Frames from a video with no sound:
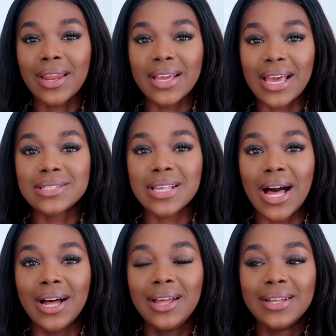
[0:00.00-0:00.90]
I guess
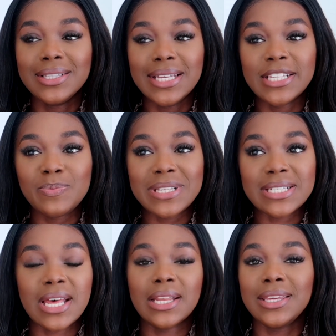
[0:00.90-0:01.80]
that leads me to
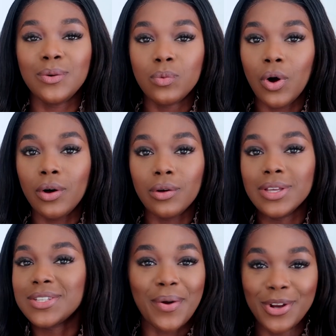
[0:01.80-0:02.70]
telling you what
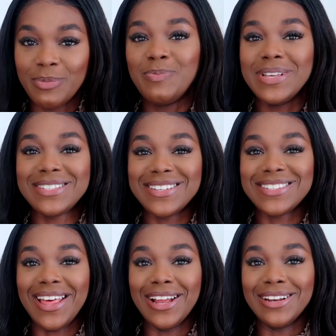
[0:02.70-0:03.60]
is going on with business
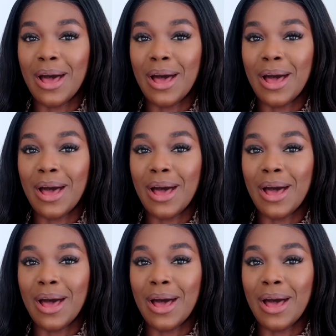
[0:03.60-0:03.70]
then.